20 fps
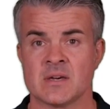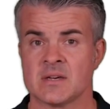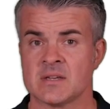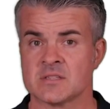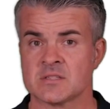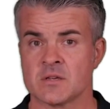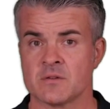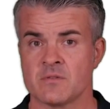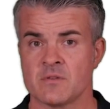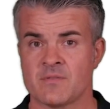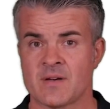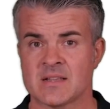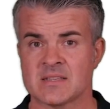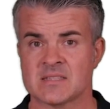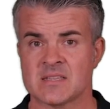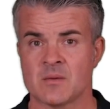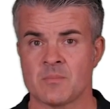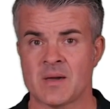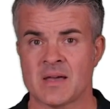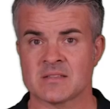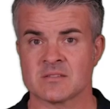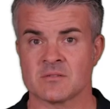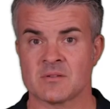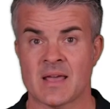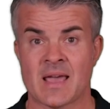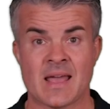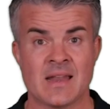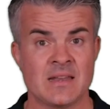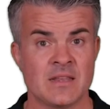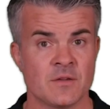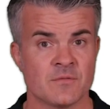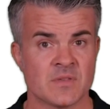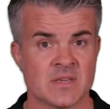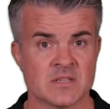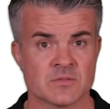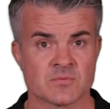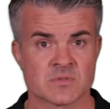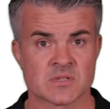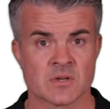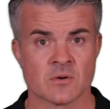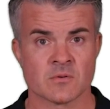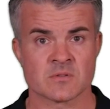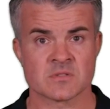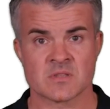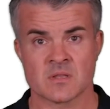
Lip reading: So if you fancy a bet on any of these results,